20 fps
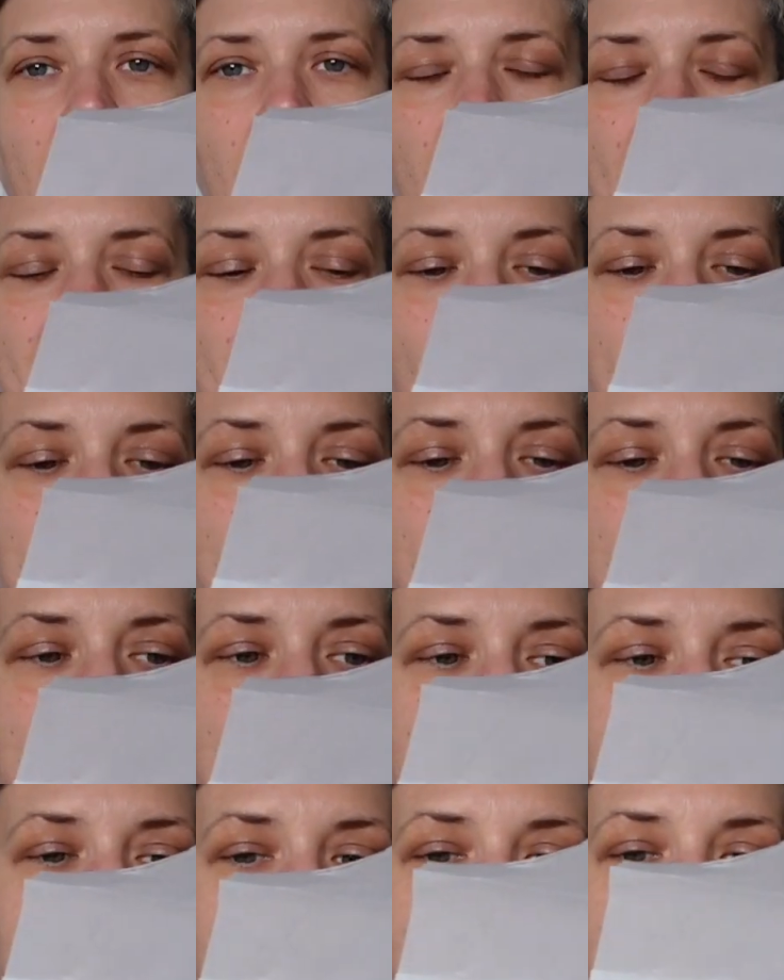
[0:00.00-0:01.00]
I've lengthened
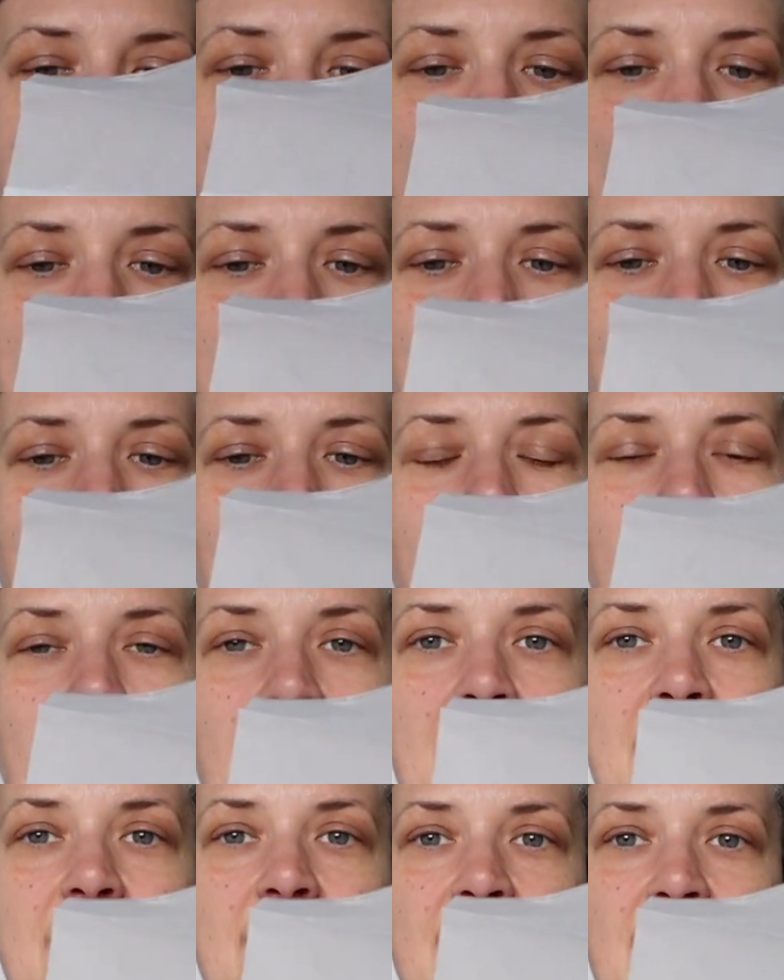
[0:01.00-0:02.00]
the sleeve,
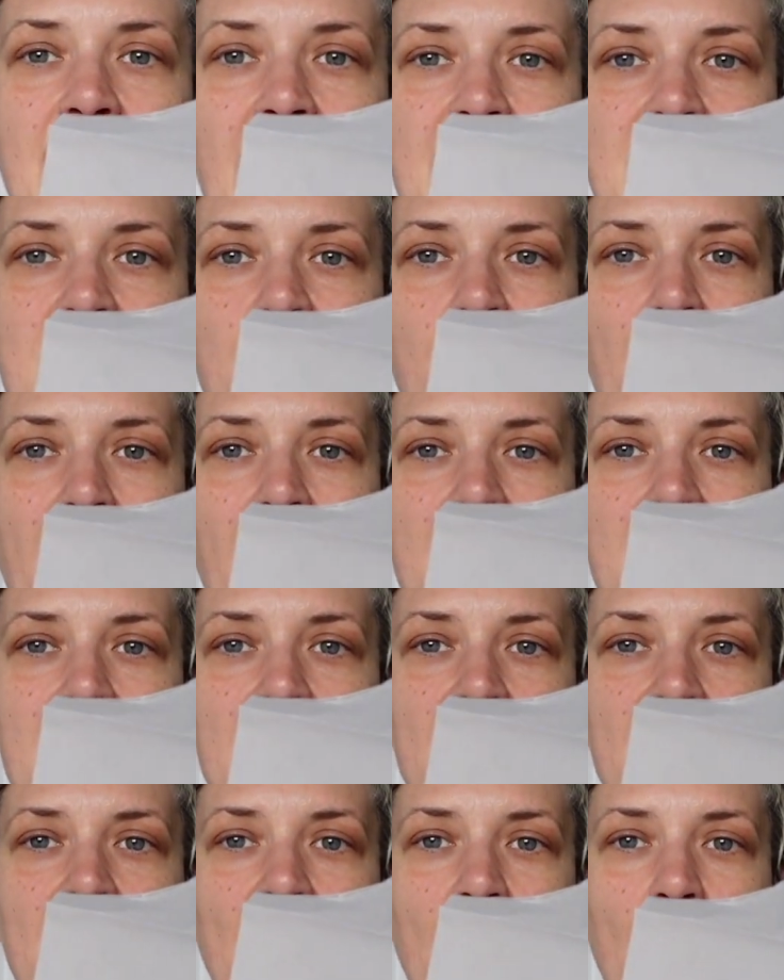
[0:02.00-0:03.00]
and that's by
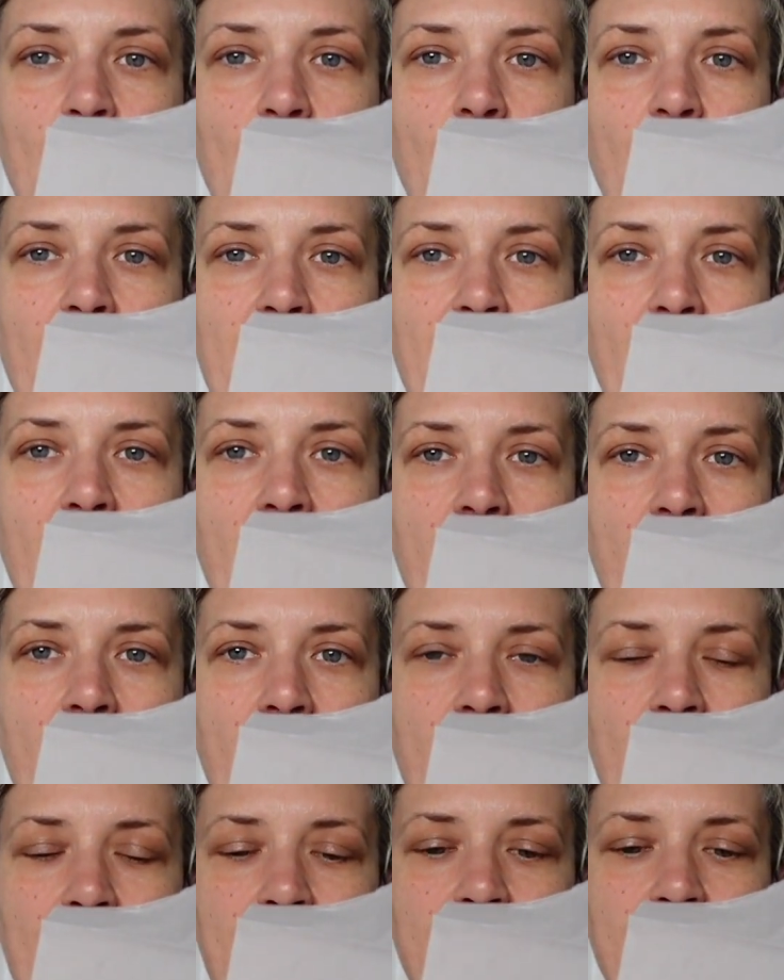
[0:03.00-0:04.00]

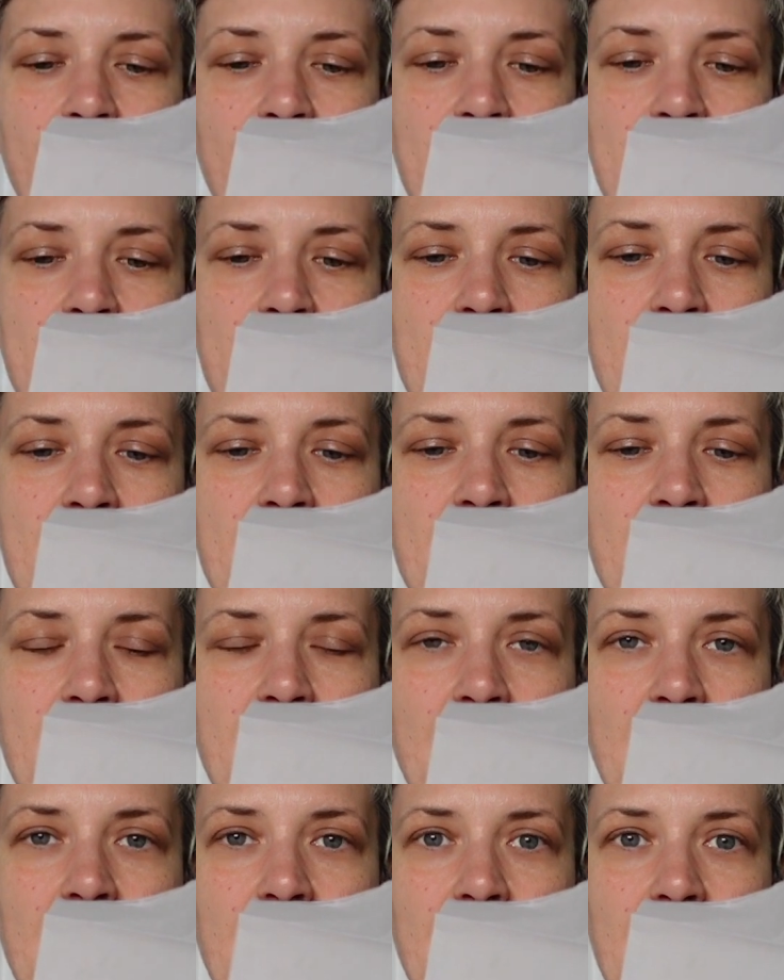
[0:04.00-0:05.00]
2.5
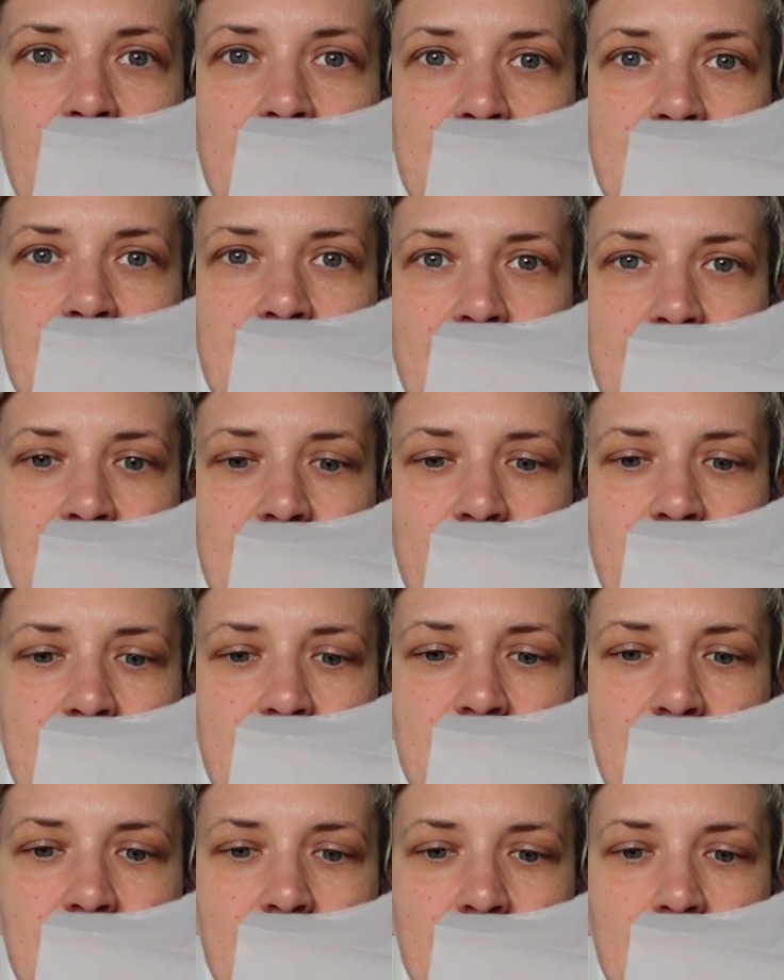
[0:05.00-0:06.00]

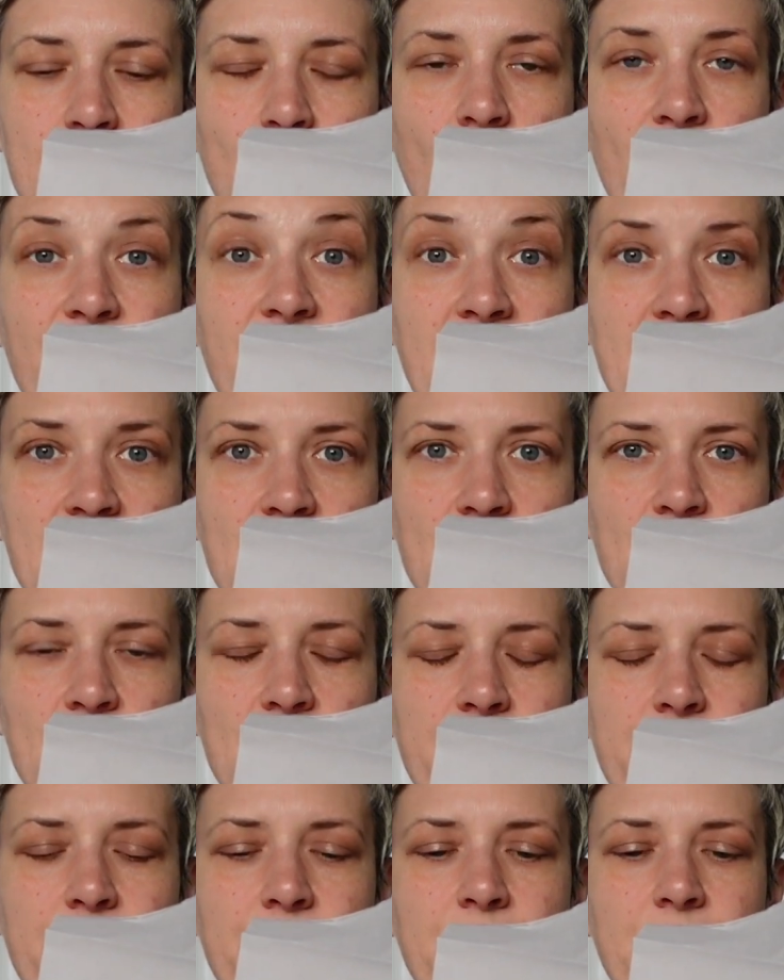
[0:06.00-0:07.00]
centimetres or an
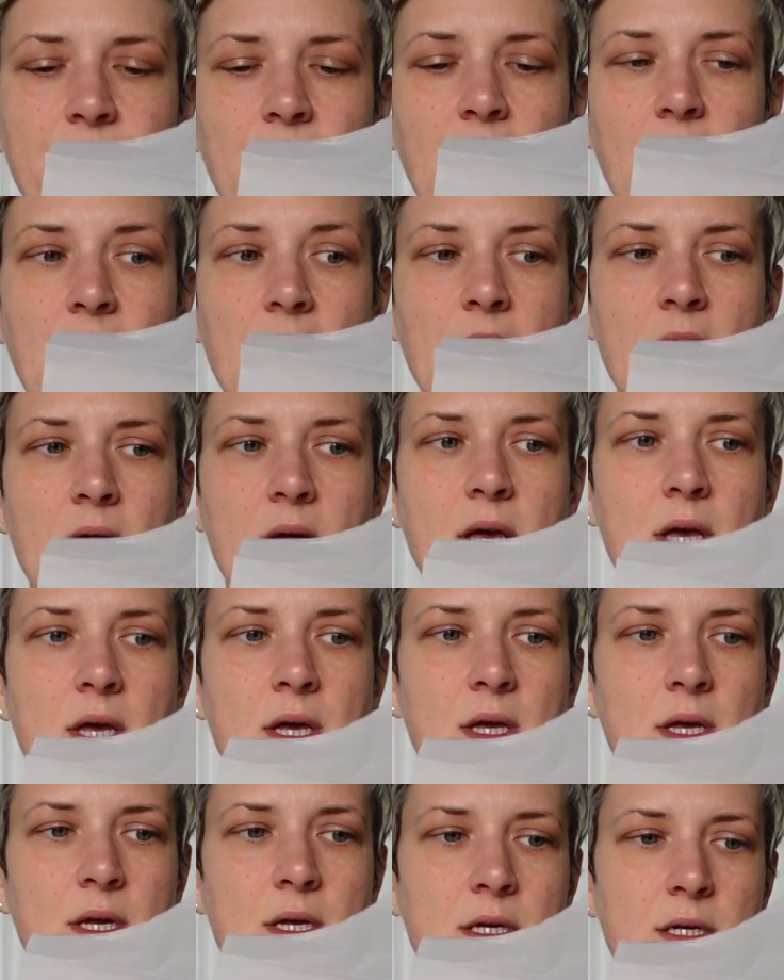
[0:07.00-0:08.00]
inch.
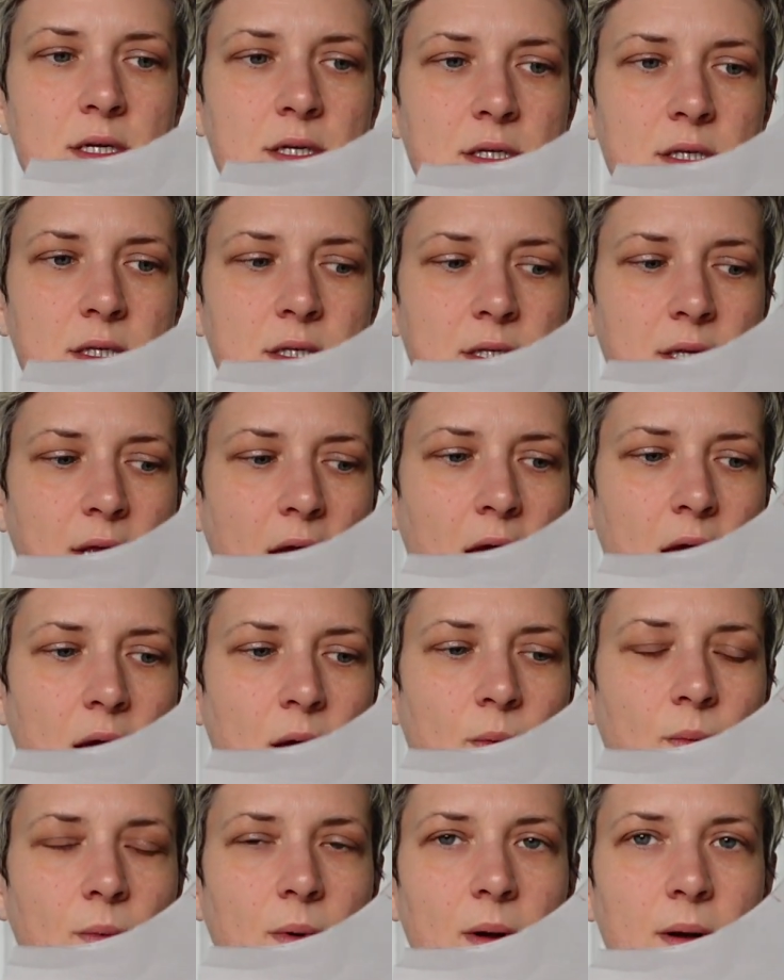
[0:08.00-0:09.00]

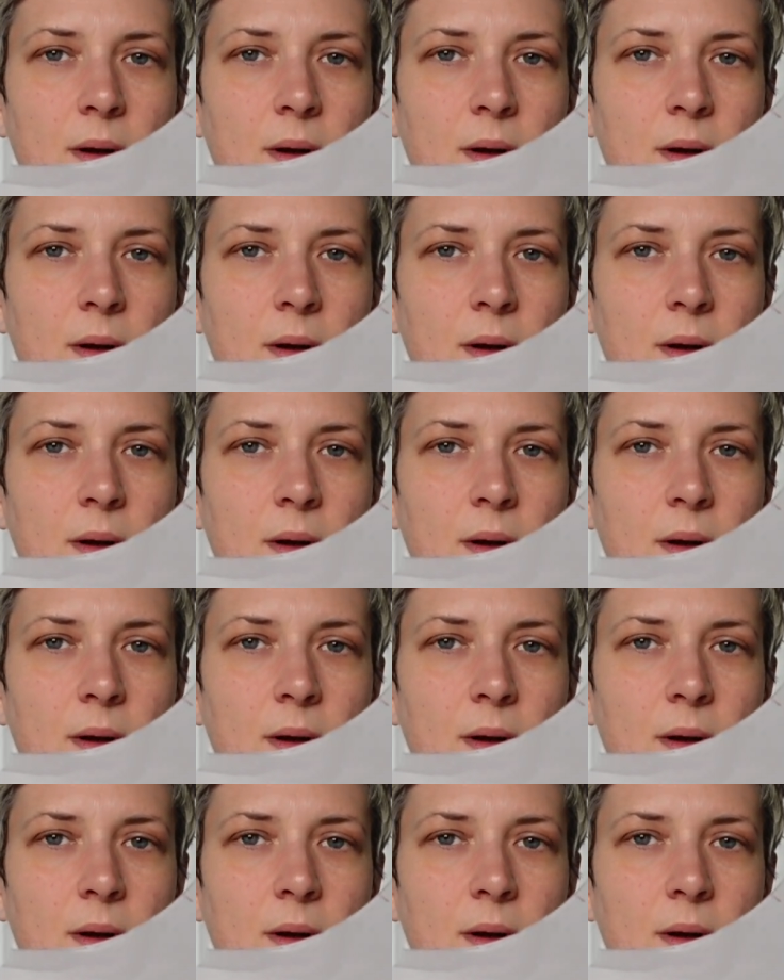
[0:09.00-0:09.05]
So